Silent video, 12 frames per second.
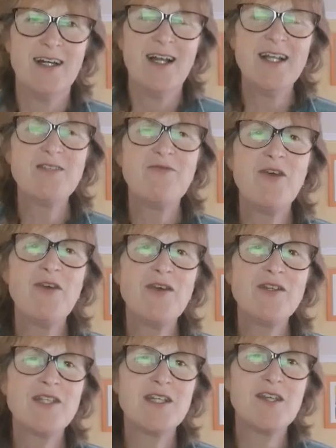Let's
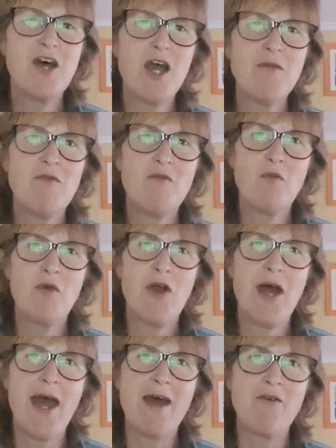focus a time of
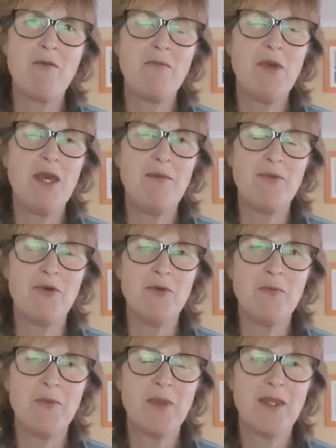prayer on people.